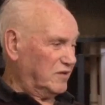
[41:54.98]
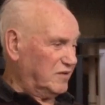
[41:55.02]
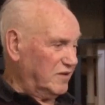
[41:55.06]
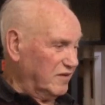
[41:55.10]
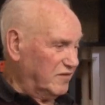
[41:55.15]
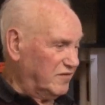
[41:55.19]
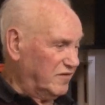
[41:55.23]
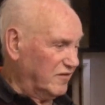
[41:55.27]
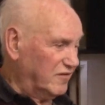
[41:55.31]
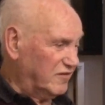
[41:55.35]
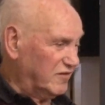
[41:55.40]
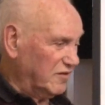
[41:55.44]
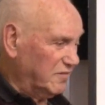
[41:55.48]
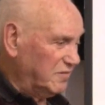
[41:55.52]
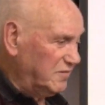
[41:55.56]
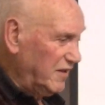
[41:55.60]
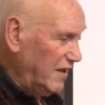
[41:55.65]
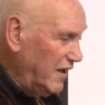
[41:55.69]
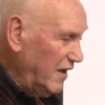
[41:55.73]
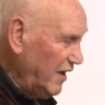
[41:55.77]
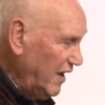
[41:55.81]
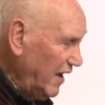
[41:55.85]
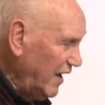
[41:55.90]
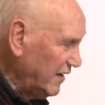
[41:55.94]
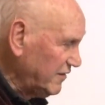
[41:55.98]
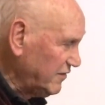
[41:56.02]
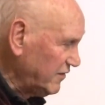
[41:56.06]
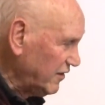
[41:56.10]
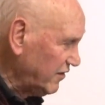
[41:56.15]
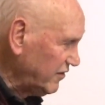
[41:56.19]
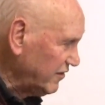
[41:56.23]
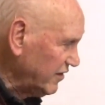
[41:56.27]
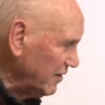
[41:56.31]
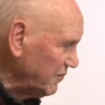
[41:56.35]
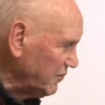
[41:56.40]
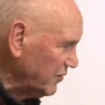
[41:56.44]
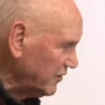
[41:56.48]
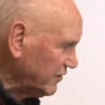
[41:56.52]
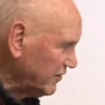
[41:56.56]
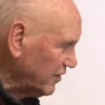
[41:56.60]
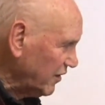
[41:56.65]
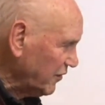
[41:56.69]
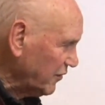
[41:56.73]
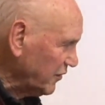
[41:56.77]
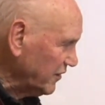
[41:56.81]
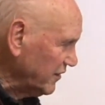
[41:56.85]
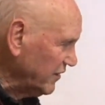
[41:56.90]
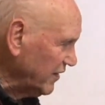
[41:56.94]
this is at the
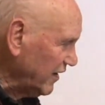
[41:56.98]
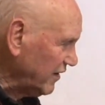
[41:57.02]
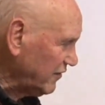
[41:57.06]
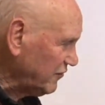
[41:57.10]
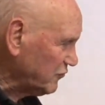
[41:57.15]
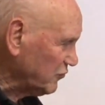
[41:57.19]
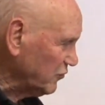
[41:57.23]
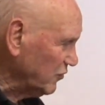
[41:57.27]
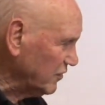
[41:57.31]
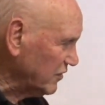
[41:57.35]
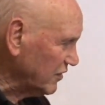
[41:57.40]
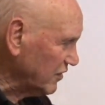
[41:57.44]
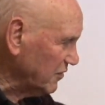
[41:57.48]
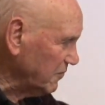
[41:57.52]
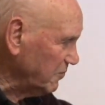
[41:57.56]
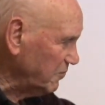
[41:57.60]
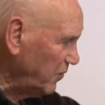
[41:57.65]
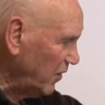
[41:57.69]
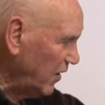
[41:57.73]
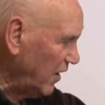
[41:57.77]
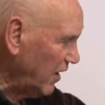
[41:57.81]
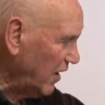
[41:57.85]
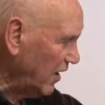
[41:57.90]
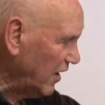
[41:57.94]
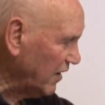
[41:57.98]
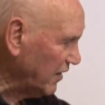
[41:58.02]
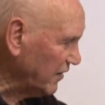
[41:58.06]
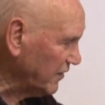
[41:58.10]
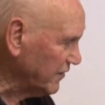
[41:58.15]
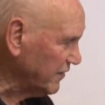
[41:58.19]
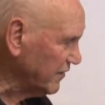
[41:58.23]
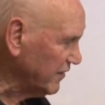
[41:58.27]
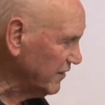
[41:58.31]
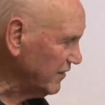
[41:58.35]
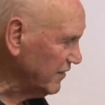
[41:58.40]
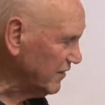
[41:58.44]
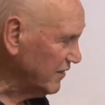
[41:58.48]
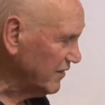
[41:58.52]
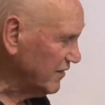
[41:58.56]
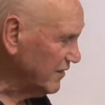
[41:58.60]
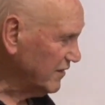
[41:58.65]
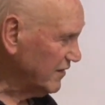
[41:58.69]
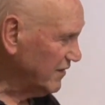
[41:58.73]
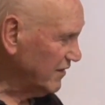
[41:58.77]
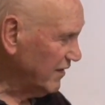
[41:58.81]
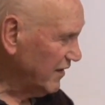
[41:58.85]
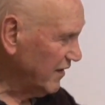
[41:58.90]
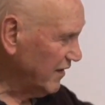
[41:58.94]
cemetery next to a little pond,
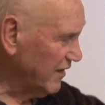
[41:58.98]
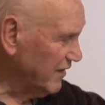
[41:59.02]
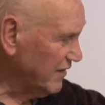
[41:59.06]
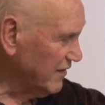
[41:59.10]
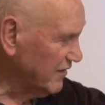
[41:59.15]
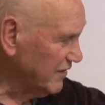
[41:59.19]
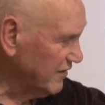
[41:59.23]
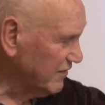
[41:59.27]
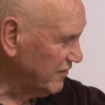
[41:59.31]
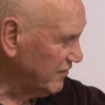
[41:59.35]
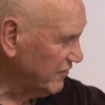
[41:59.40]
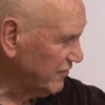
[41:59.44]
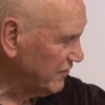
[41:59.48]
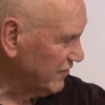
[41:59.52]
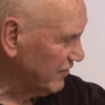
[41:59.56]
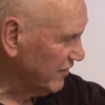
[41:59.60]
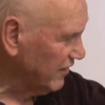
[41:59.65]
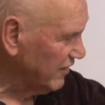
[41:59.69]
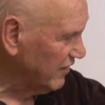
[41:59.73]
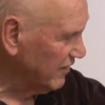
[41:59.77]
and it's,